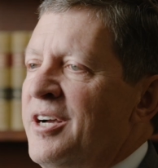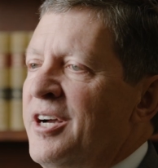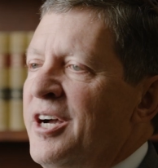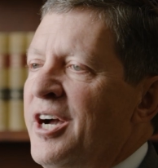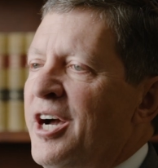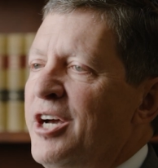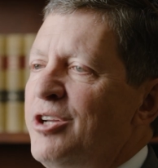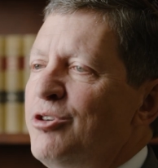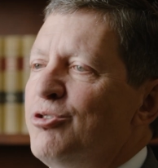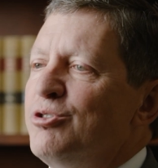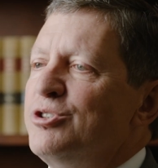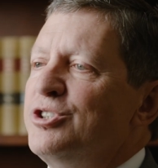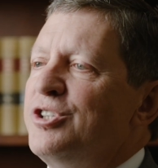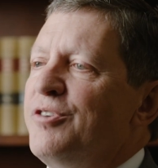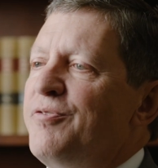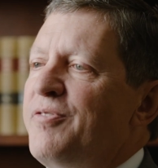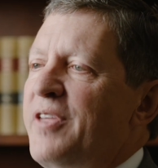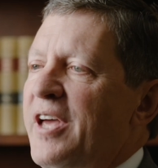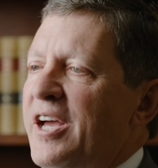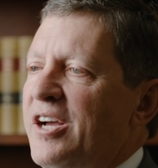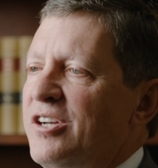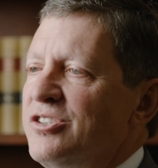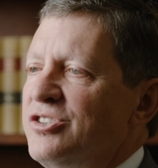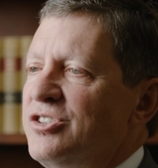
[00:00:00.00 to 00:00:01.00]
Hundreds of
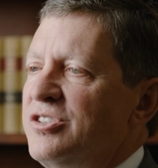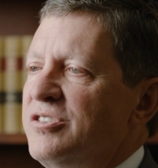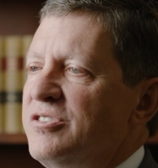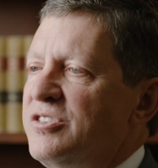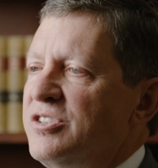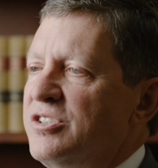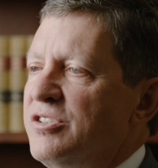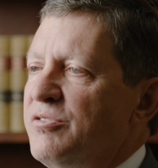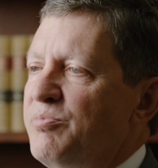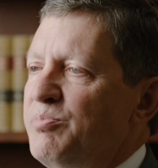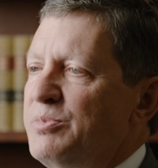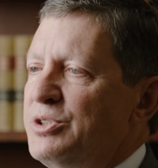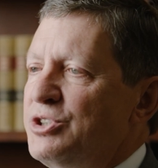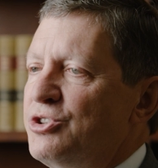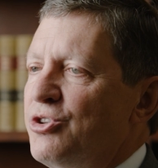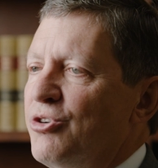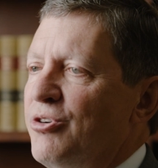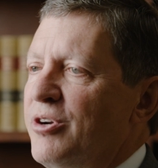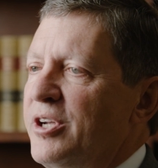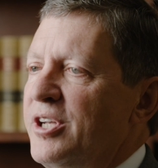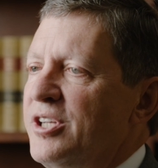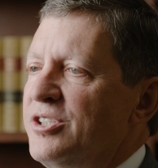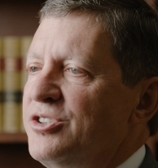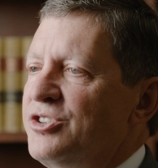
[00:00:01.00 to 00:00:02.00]
thousands of
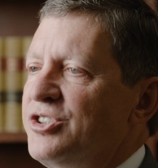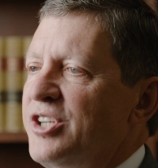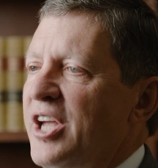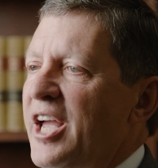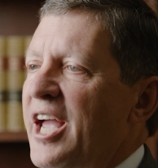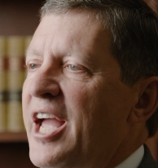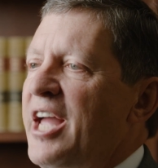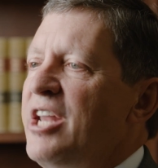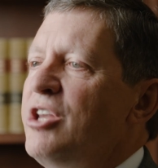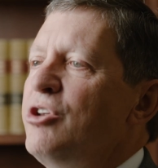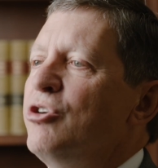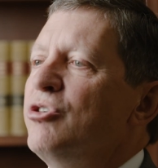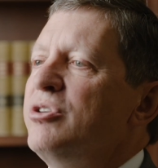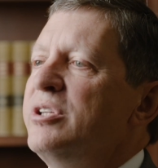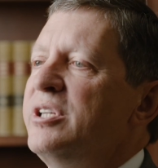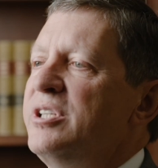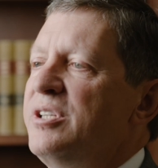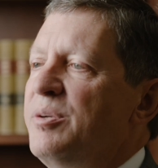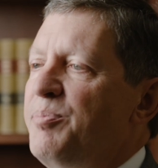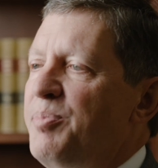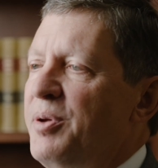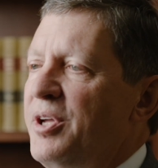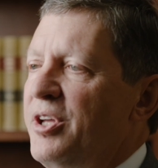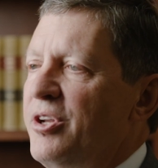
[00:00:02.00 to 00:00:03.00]
Missourians annually
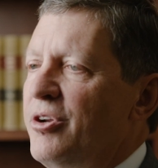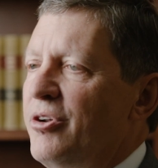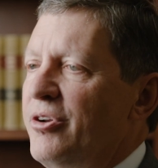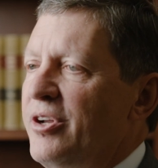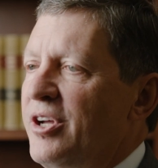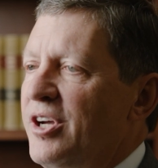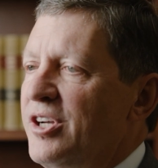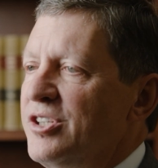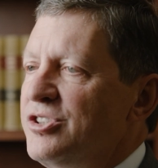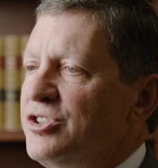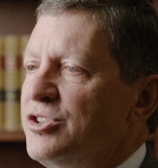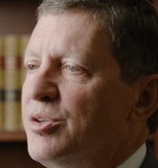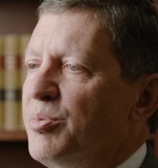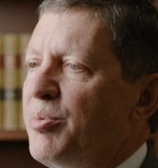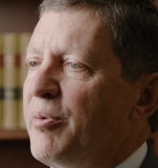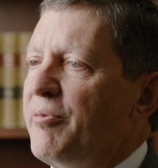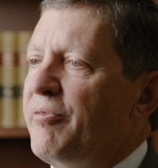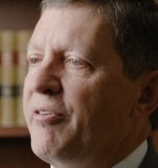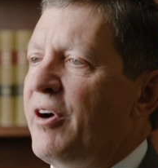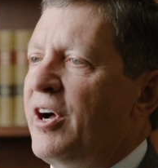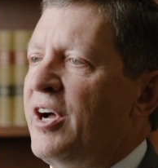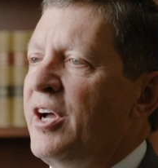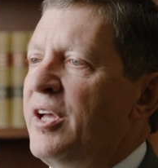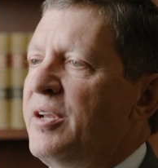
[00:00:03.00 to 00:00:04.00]
depend on us to
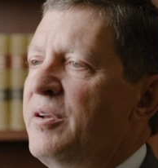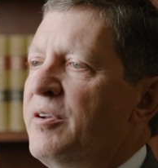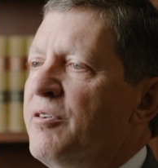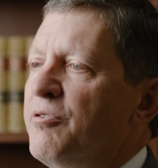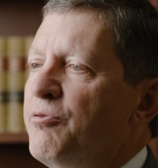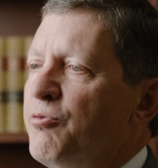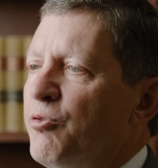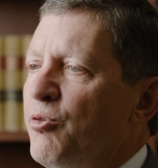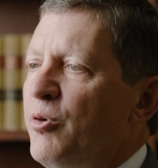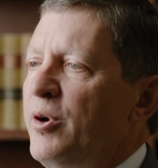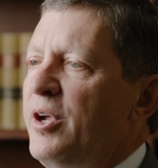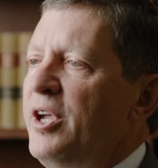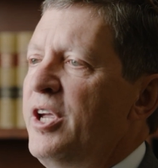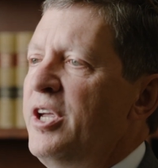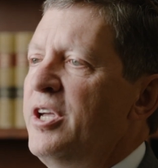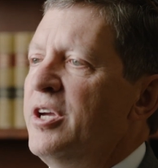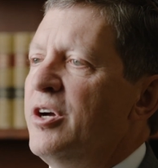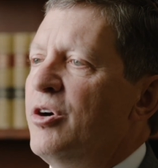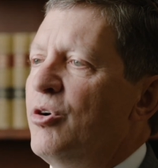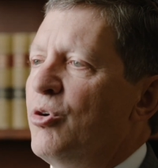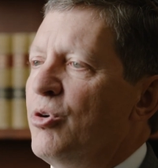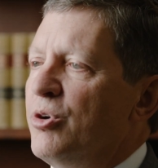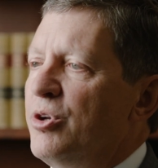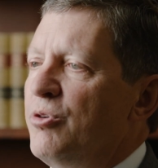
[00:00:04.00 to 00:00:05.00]
provide free
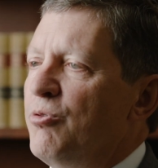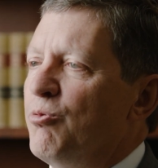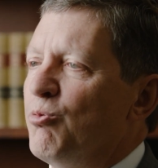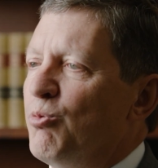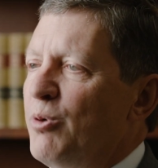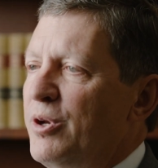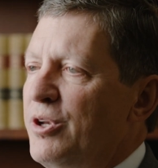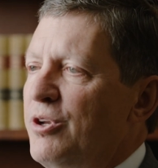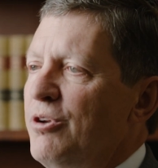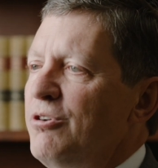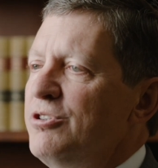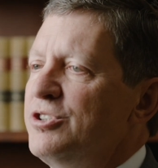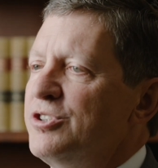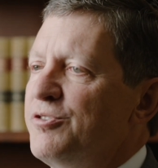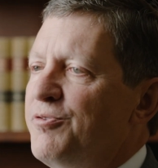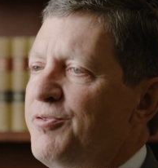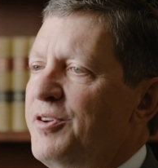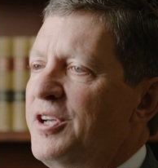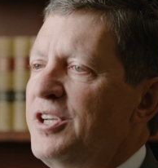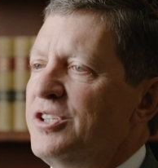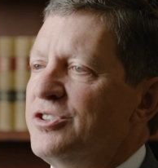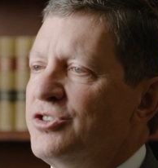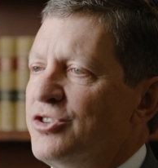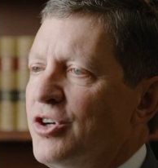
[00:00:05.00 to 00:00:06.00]
or reduced
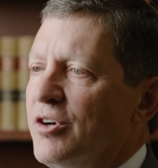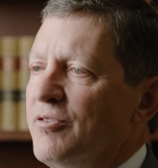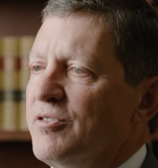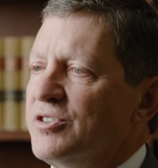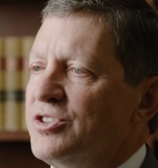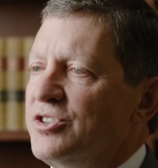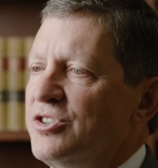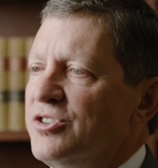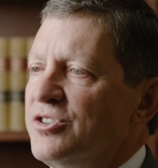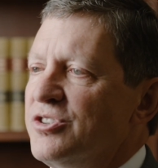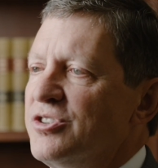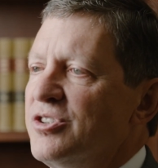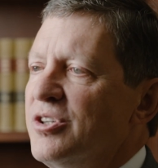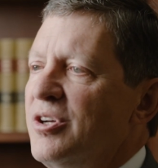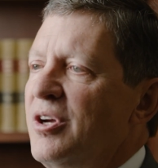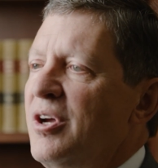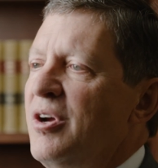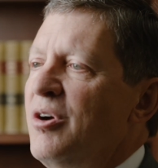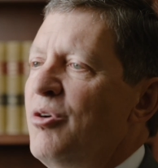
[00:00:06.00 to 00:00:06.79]
fee services,